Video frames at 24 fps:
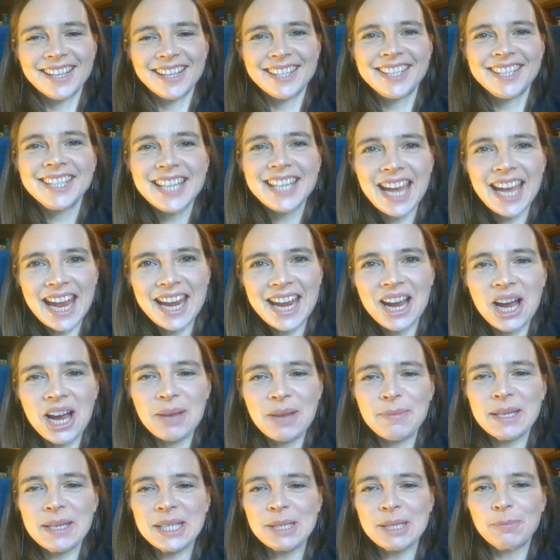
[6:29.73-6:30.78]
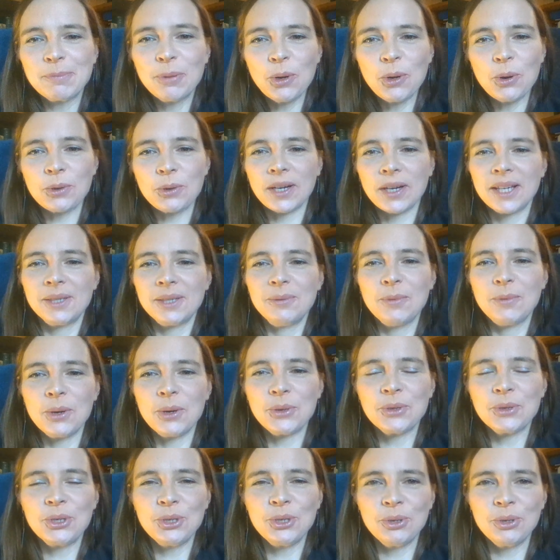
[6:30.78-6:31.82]
Today I'm exploring one
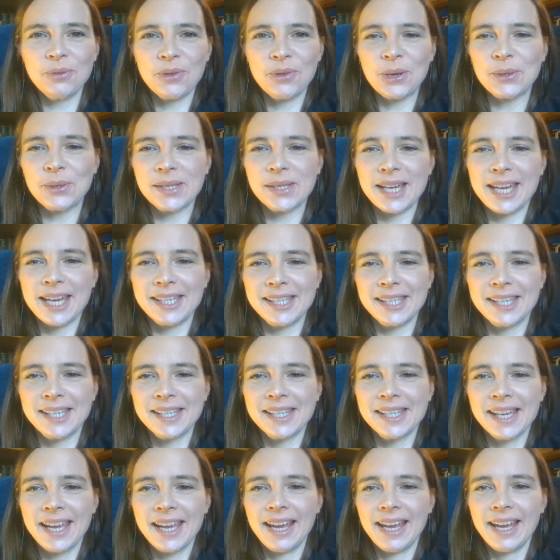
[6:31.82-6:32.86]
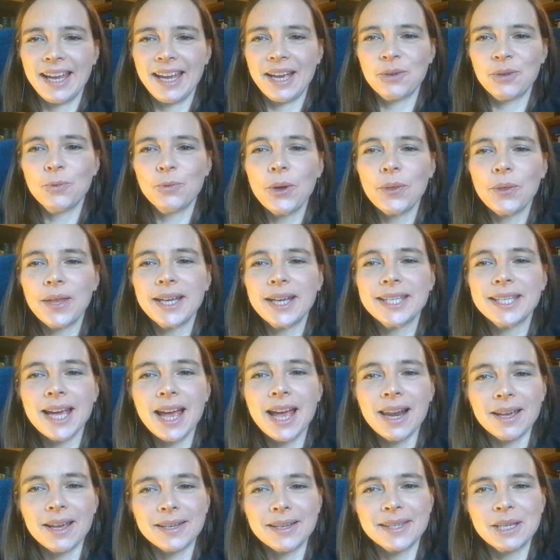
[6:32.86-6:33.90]
or two of those cases and what they
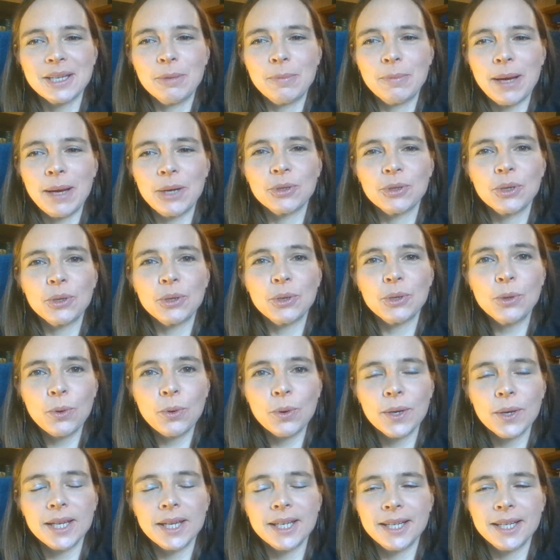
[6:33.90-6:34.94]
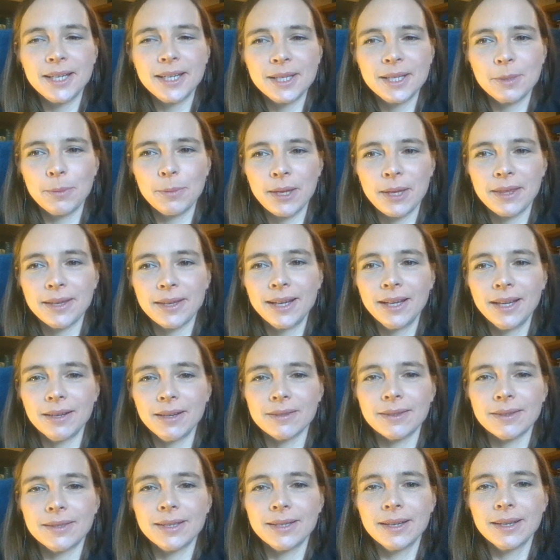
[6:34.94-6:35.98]
tell us about law in Elizabethan
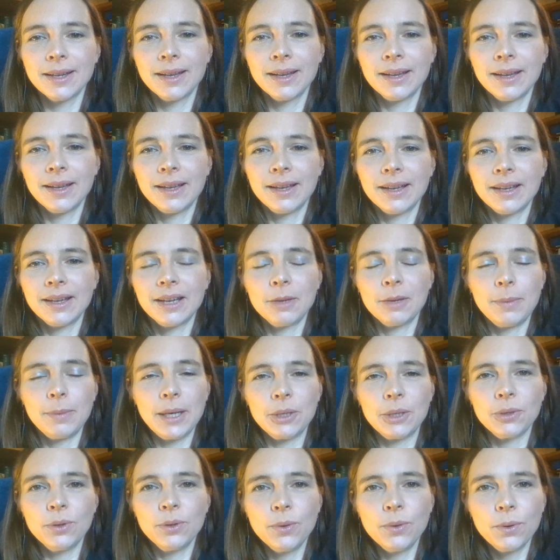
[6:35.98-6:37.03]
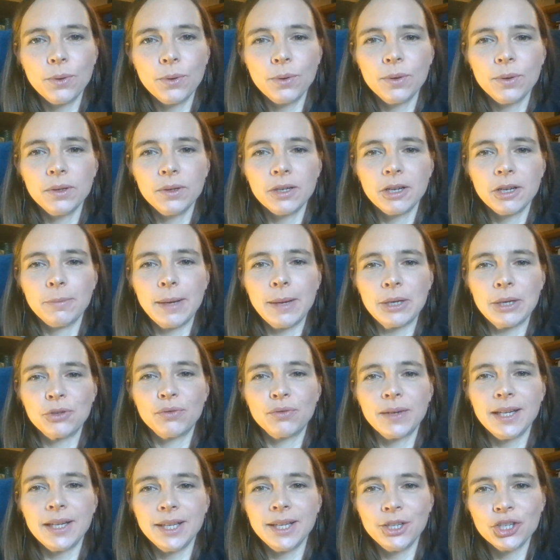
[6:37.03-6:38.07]
England, about law, about
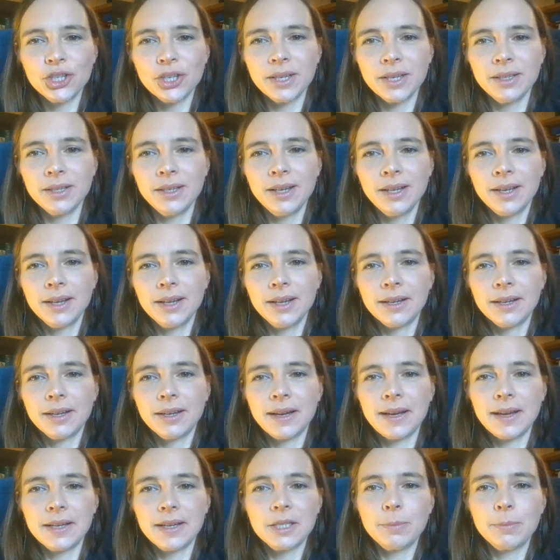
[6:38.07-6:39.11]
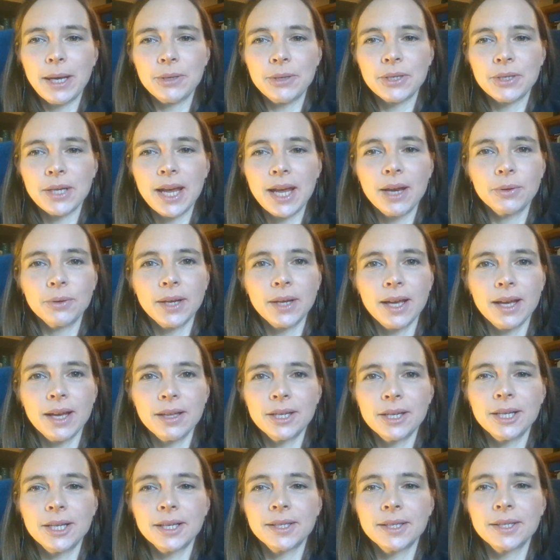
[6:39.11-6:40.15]
religion, and about how
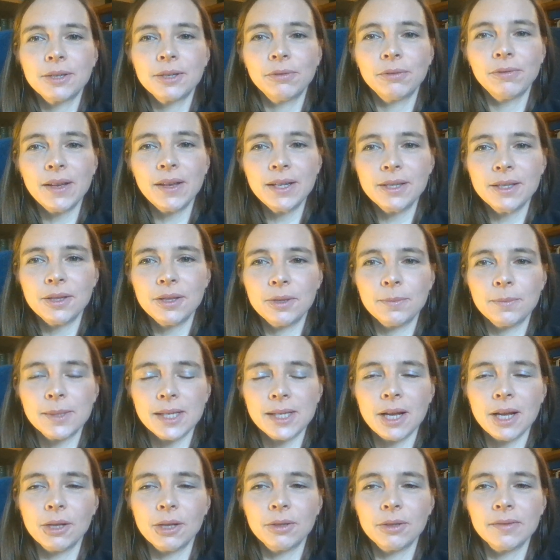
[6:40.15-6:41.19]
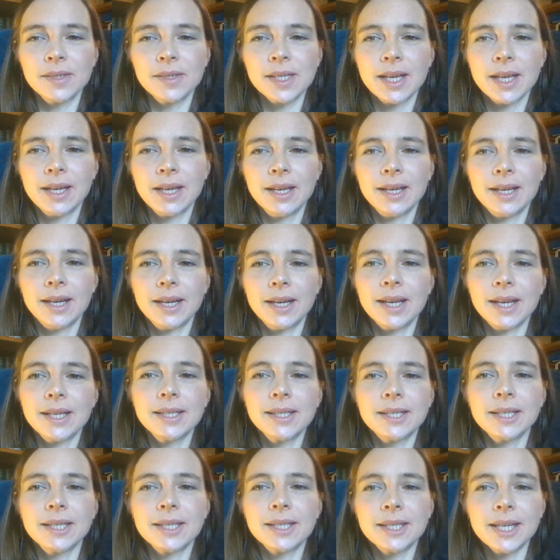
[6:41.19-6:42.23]
Catholics defended themselves
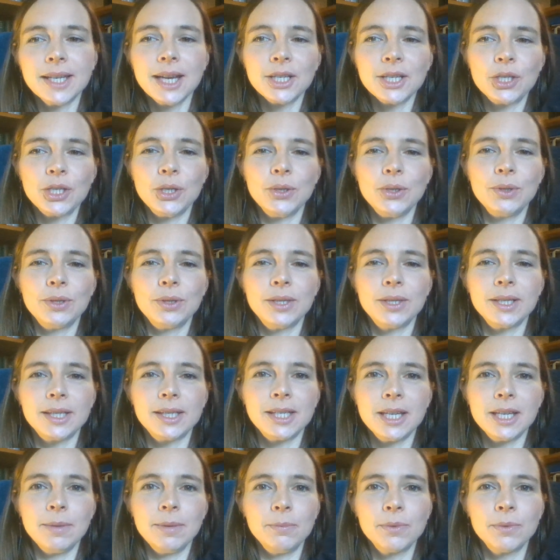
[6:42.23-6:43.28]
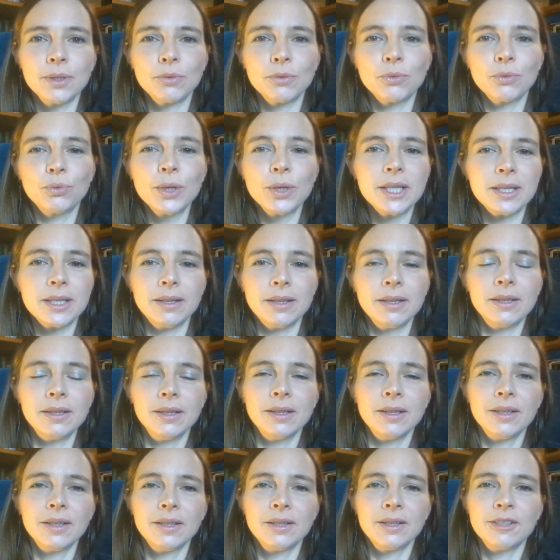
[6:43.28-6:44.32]
against a statute that seemed written
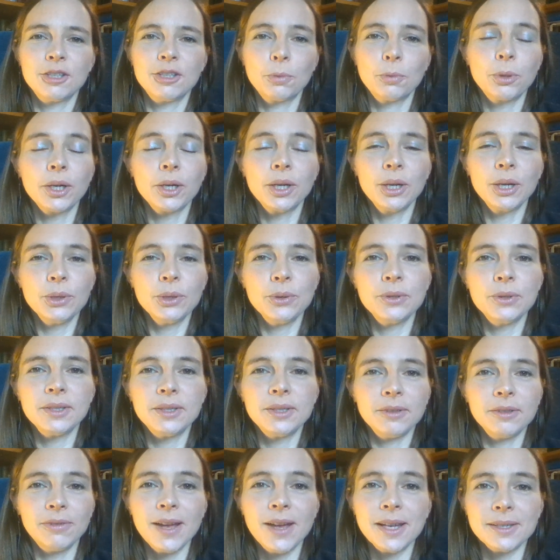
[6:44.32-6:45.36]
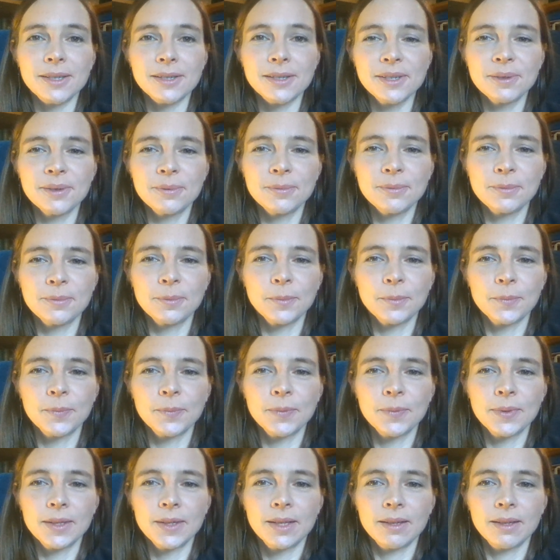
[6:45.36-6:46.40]
to preclude defence.
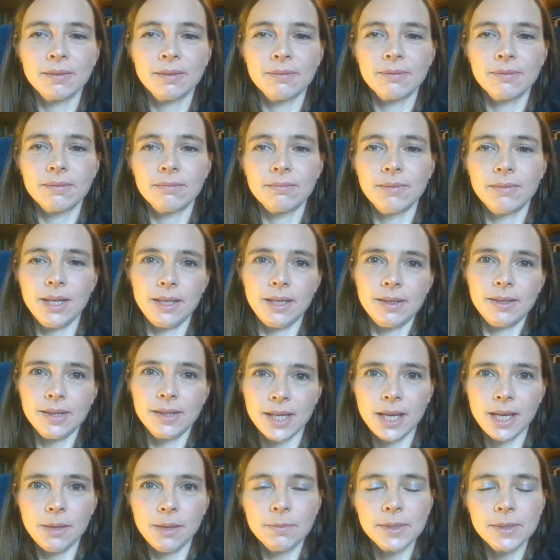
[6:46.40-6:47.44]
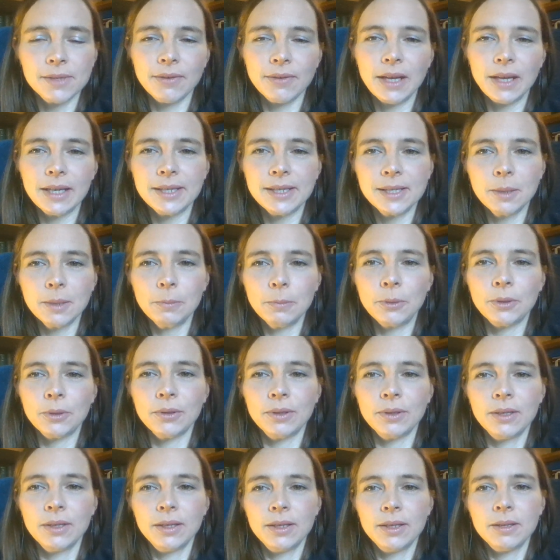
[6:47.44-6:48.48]
It seems fairly
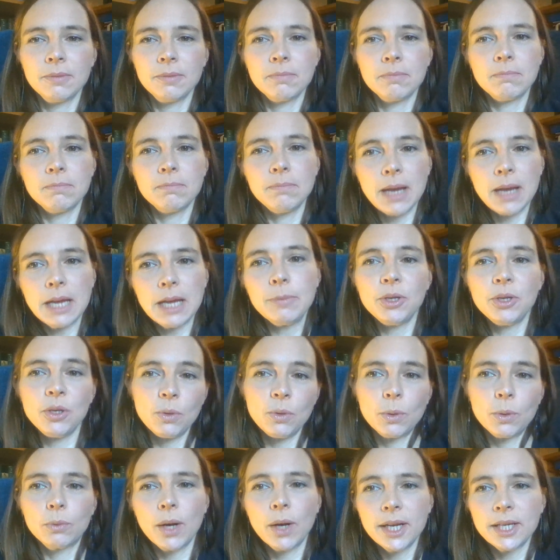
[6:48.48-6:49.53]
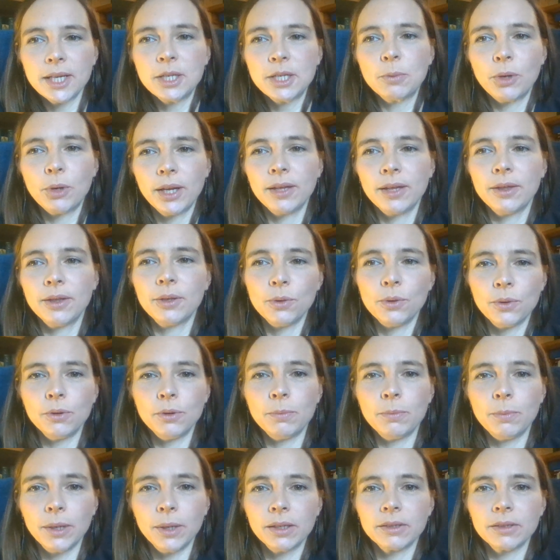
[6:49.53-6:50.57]
simple. Maybe you were right to break the
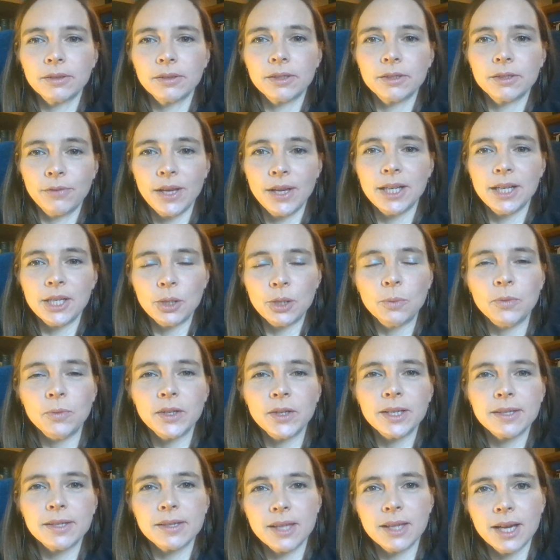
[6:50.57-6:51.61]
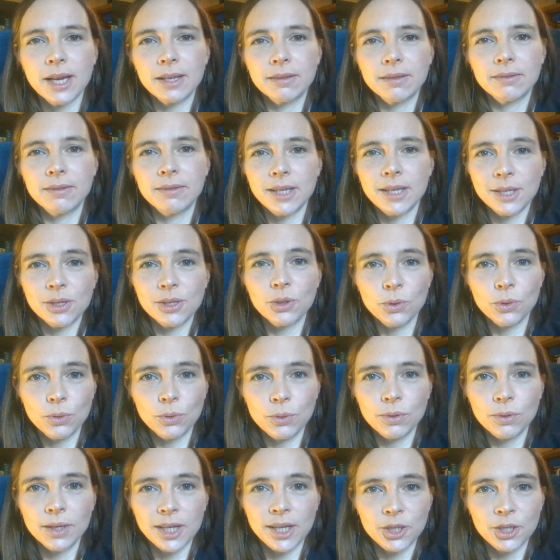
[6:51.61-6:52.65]
law, but it's fairly obvious that there's a
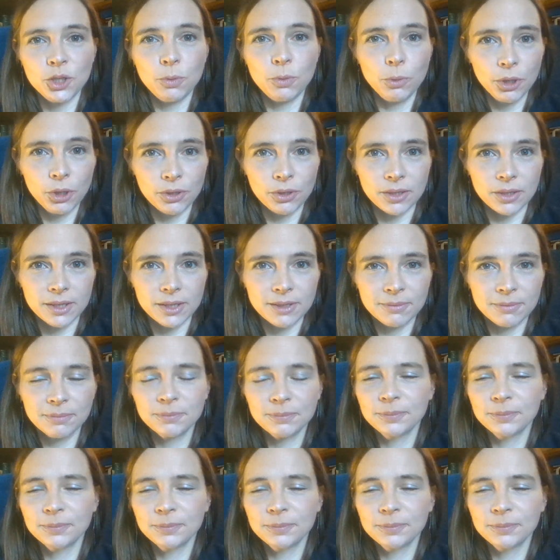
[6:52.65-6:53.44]
law and you broke it.